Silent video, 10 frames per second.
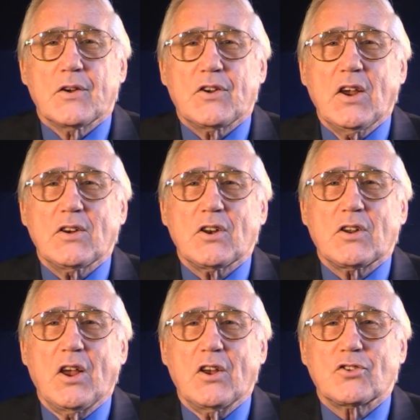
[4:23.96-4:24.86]
Take the
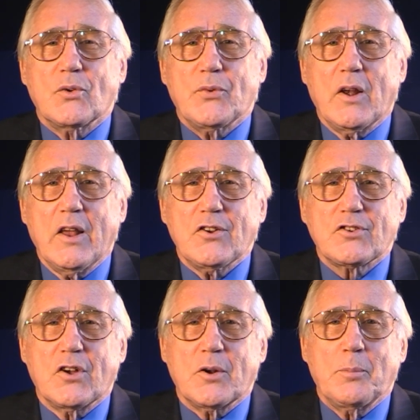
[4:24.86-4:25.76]
case of
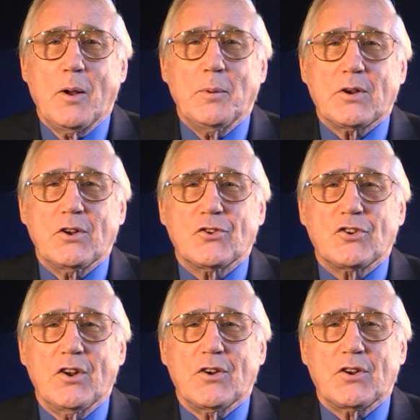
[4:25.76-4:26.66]
Alaska Republican
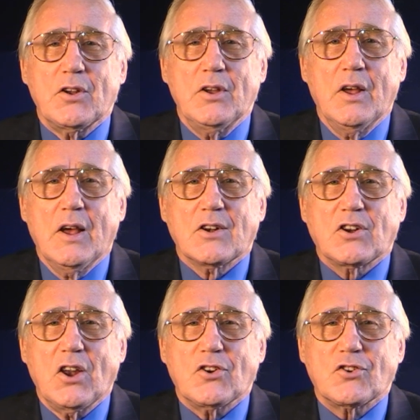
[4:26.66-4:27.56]
Senator
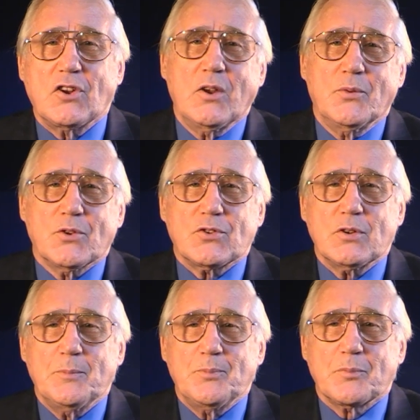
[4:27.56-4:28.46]
Ted Stevens.
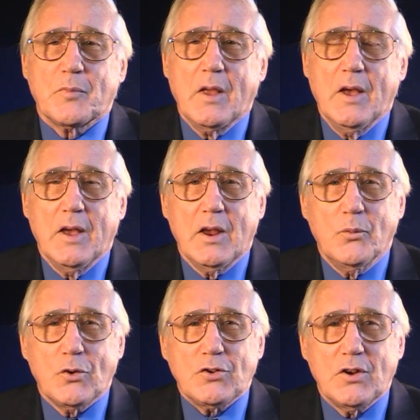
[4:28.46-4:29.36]
He
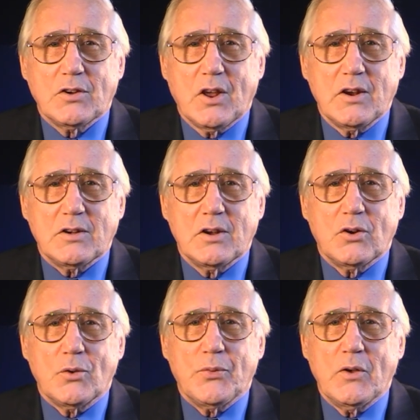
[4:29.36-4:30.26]
was indicted
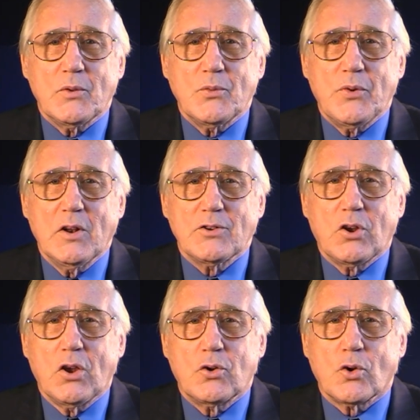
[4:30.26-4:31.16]
of having failed
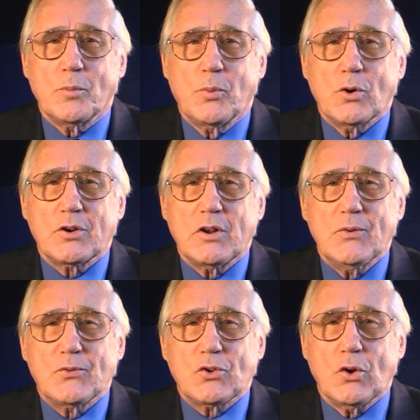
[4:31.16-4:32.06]
to report
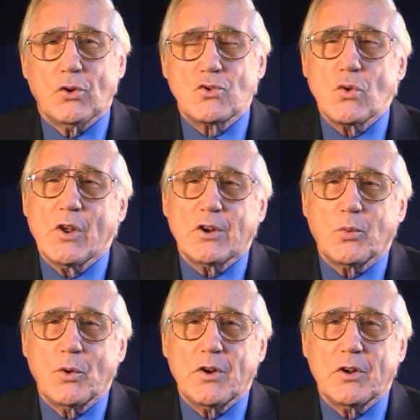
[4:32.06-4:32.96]
gifts on July
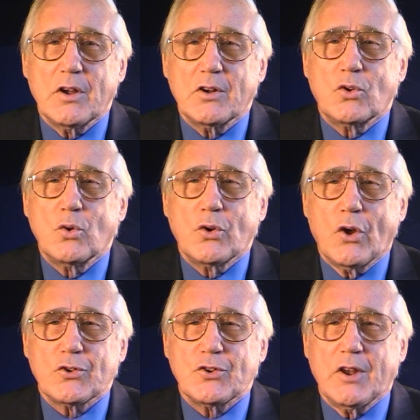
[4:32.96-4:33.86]
29,
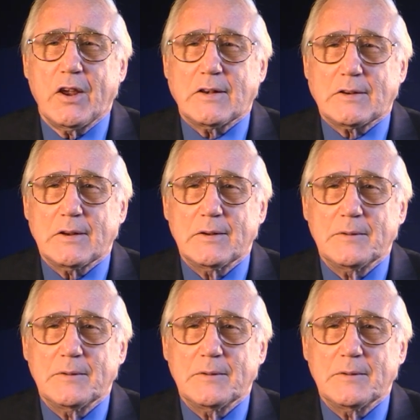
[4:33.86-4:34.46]
2008.